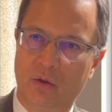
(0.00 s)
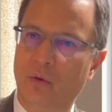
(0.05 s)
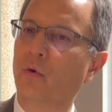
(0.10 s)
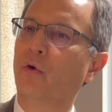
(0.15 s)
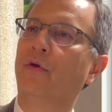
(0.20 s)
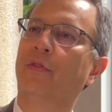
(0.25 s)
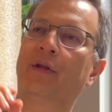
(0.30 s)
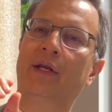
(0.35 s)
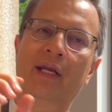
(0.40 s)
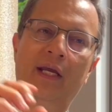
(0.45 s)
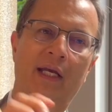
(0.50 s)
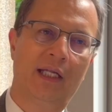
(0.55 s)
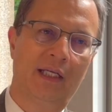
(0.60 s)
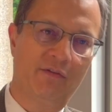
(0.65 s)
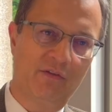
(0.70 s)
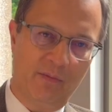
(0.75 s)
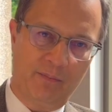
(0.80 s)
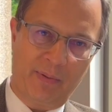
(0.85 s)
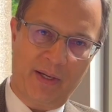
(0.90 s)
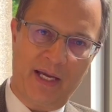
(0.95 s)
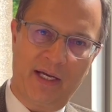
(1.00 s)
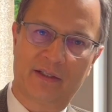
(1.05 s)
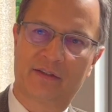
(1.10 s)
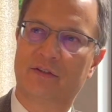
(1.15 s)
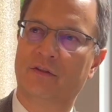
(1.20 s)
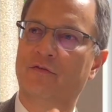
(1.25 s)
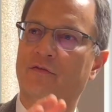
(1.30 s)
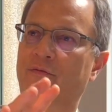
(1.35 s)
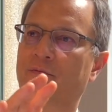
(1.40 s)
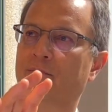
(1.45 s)
or the negative impacts
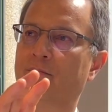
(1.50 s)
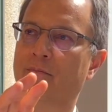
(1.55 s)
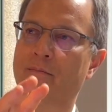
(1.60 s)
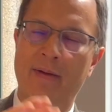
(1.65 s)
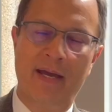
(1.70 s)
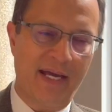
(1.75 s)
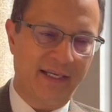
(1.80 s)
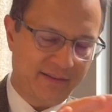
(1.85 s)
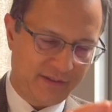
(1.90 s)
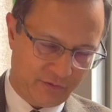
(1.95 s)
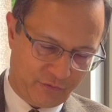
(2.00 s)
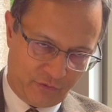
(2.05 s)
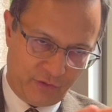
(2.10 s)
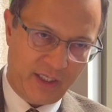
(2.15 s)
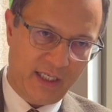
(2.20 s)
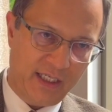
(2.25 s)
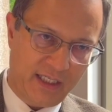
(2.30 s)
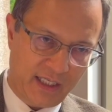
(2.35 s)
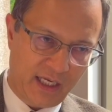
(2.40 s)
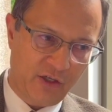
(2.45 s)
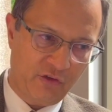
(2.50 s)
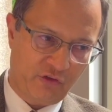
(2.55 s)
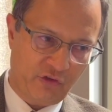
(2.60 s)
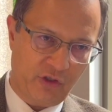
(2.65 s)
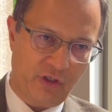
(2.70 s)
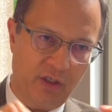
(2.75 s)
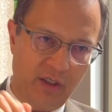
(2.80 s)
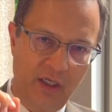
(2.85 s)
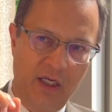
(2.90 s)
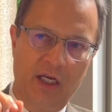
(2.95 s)
of massive
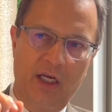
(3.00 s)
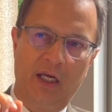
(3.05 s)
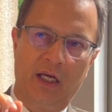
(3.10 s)
radiation,